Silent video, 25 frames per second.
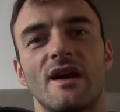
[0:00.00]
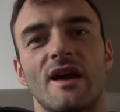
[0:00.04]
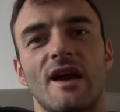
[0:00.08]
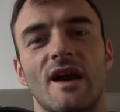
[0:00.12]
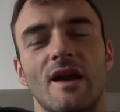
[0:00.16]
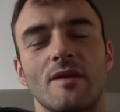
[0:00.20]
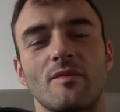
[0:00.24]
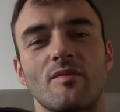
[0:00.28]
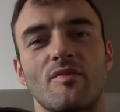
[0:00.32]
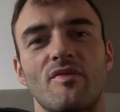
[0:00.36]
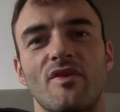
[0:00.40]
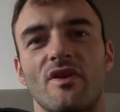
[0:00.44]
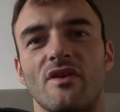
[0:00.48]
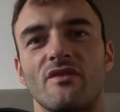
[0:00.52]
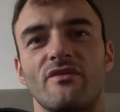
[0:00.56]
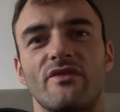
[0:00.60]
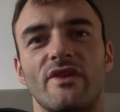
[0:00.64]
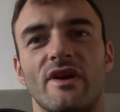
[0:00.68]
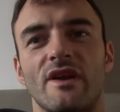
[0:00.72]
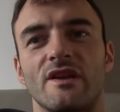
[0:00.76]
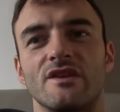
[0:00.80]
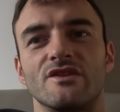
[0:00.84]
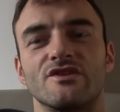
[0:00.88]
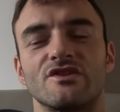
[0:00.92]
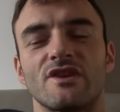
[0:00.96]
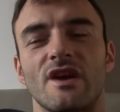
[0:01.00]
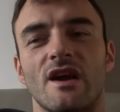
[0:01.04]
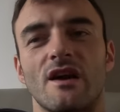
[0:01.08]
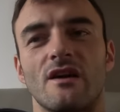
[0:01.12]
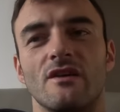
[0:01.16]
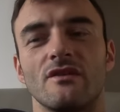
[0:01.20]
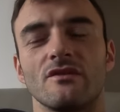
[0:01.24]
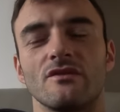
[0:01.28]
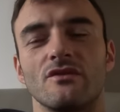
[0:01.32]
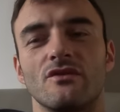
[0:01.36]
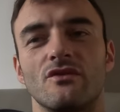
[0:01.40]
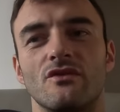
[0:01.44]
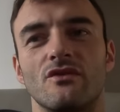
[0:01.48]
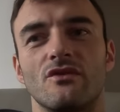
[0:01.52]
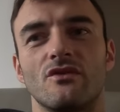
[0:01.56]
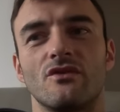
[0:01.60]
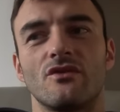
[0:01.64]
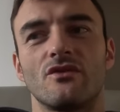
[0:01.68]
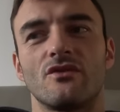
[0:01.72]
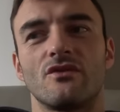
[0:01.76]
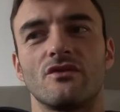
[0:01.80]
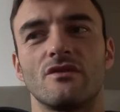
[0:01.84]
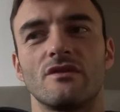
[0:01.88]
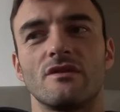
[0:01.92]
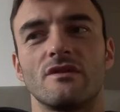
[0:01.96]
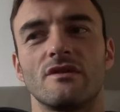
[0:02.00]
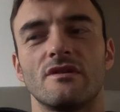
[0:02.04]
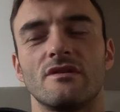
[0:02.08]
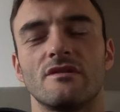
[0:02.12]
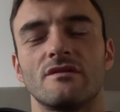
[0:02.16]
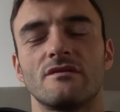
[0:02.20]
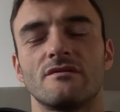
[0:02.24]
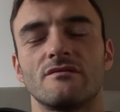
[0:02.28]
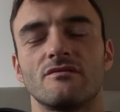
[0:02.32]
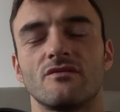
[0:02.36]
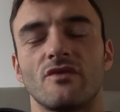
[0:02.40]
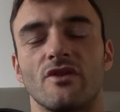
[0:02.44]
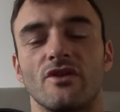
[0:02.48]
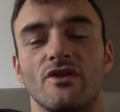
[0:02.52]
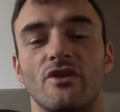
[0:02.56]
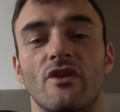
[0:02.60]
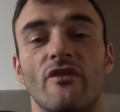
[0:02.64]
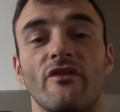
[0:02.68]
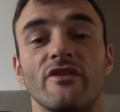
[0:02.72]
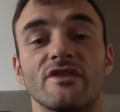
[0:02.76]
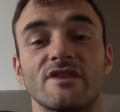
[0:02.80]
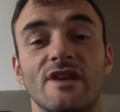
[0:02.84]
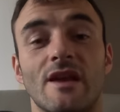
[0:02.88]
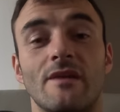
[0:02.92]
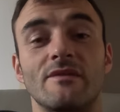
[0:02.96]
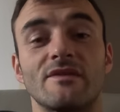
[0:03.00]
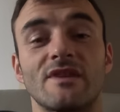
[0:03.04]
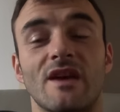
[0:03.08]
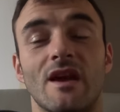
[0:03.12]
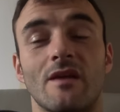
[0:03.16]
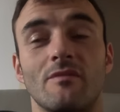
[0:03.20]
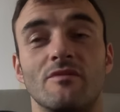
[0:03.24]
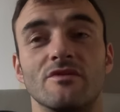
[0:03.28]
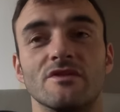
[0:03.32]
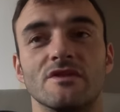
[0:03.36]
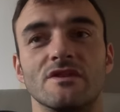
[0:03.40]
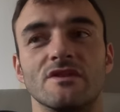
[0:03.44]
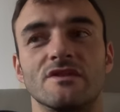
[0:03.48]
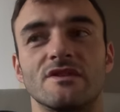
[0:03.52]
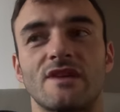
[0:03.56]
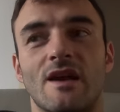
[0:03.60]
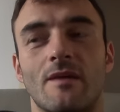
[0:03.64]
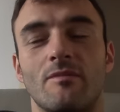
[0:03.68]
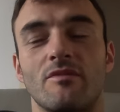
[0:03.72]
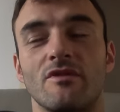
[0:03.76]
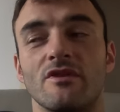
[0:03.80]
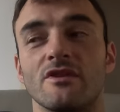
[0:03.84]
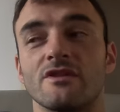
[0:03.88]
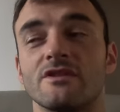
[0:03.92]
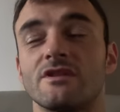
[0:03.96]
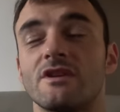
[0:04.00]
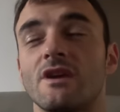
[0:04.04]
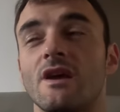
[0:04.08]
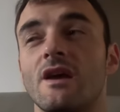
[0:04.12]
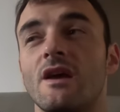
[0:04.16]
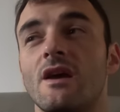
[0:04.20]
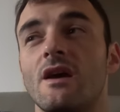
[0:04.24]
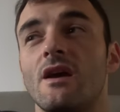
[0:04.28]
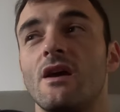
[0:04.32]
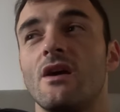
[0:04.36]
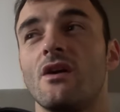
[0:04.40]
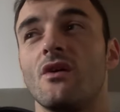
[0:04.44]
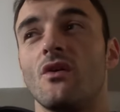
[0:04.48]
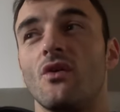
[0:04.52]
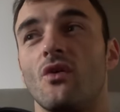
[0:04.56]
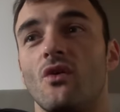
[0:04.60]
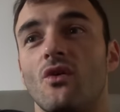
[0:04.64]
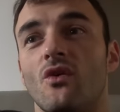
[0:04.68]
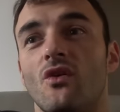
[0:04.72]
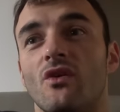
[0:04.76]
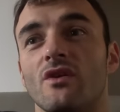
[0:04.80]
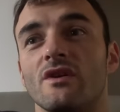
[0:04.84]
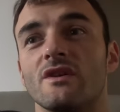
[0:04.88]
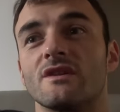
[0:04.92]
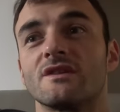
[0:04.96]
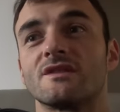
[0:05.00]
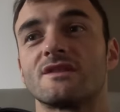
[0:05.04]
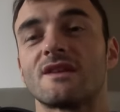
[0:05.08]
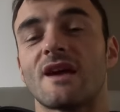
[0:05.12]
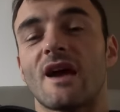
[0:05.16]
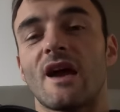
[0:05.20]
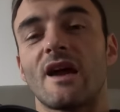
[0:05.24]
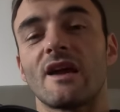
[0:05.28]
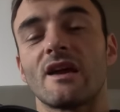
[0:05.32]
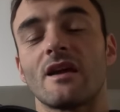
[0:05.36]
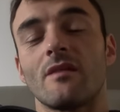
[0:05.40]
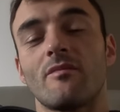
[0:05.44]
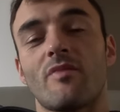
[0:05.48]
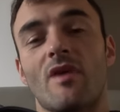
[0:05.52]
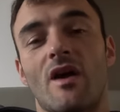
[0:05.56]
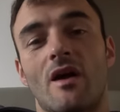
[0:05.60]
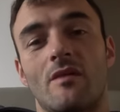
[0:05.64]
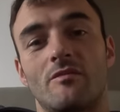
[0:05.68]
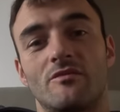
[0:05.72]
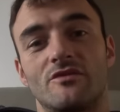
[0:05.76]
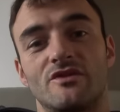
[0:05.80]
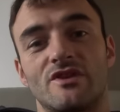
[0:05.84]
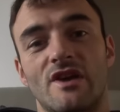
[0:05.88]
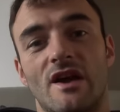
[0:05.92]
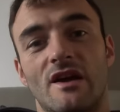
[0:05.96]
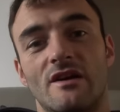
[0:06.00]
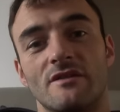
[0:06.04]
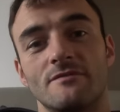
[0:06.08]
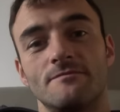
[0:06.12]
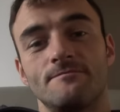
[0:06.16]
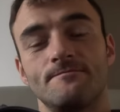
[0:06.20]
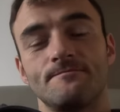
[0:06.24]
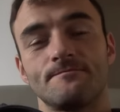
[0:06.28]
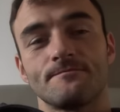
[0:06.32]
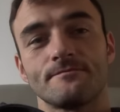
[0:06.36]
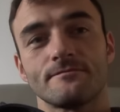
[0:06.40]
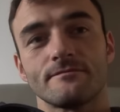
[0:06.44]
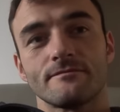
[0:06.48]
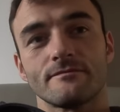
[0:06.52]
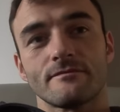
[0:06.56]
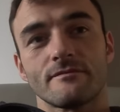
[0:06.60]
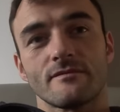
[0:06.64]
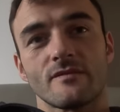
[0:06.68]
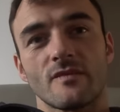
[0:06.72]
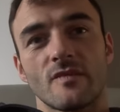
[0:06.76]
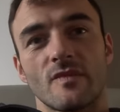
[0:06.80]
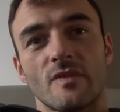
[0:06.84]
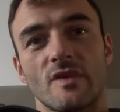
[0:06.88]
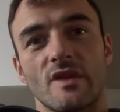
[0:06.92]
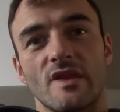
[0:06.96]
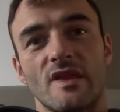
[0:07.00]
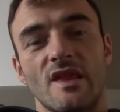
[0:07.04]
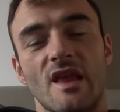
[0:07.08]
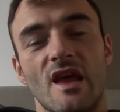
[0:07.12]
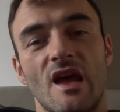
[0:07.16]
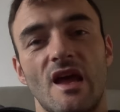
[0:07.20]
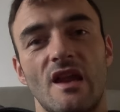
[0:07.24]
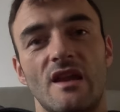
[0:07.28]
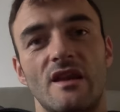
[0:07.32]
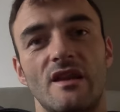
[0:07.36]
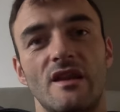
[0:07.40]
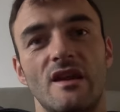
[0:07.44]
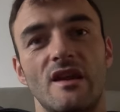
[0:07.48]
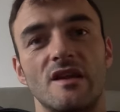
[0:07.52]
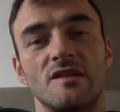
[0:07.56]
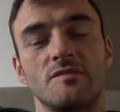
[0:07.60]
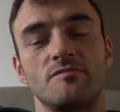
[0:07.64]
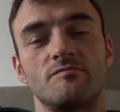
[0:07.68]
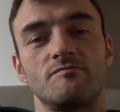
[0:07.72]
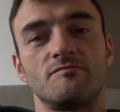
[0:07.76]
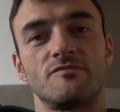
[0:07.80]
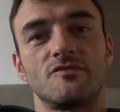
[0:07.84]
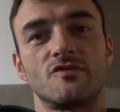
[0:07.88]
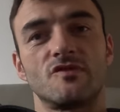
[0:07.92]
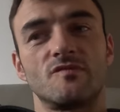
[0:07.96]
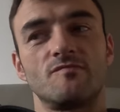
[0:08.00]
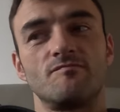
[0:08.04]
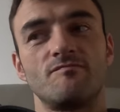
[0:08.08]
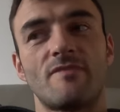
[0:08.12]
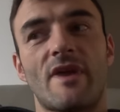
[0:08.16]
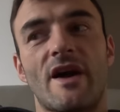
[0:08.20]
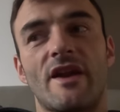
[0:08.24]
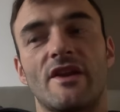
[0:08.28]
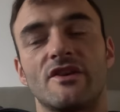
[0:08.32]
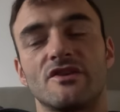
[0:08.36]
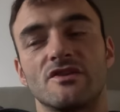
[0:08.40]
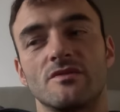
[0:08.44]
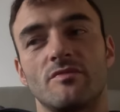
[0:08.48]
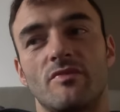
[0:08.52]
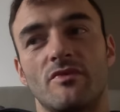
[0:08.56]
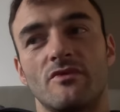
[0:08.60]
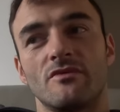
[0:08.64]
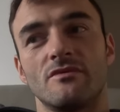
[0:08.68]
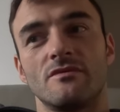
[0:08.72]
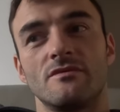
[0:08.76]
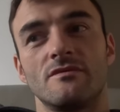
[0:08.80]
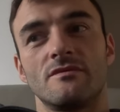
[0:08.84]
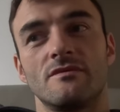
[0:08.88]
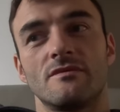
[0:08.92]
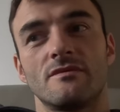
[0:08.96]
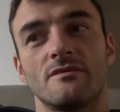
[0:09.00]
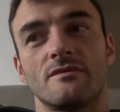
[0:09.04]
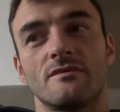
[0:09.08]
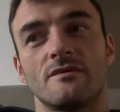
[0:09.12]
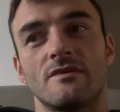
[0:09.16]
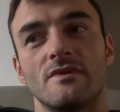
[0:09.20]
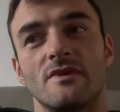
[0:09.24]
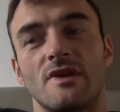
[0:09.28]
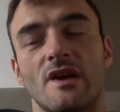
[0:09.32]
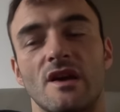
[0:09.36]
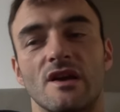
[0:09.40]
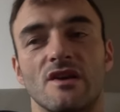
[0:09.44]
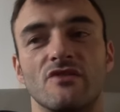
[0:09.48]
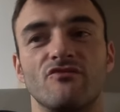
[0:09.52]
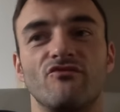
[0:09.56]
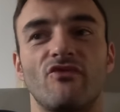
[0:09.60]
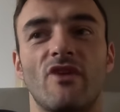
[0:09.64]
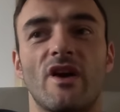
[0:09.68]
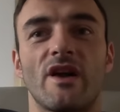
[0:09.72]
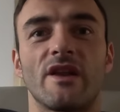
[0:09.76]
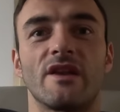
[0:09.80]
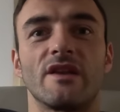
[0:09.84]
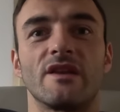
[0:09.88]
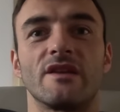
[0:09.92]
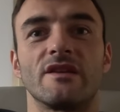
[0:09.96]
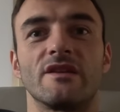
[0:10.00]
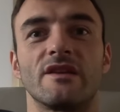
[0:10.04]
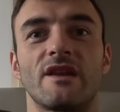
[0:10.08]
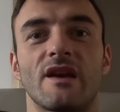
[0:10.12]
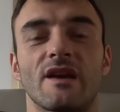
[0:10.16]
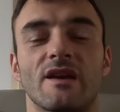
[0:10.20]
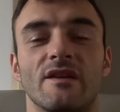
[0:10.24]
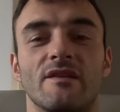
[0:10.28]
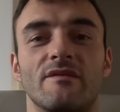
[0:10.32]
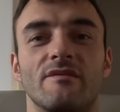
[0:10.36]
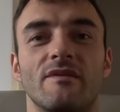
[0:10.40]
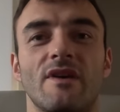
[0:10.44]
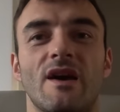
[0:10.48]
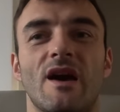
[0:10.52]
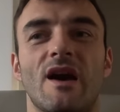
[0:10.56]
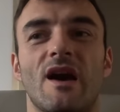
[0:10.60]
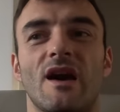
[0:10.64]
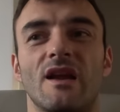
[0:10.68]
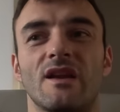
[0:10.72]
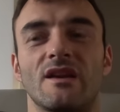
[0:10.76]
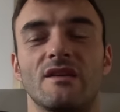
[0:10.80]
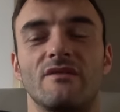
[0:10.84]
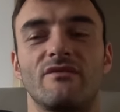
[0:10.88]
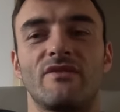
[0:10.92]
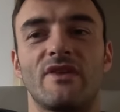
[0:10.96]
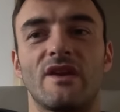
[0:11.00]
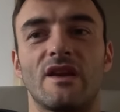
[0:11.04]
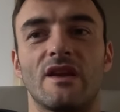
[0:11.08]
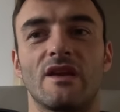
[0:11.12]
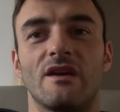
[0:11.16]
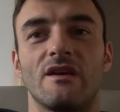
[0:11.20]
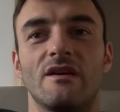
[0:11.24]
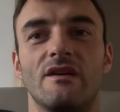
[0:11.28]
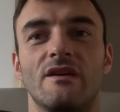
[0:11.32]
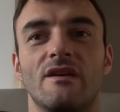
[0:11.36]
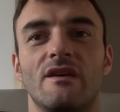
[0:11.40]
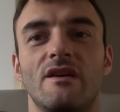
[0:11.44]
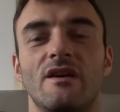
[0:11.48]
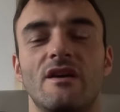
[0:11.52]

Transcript: Ibuprofen gel, or, well, not the same time as the tablets, or Tiger Balm gel, then it's manageable. I can run and I can hardly feel it.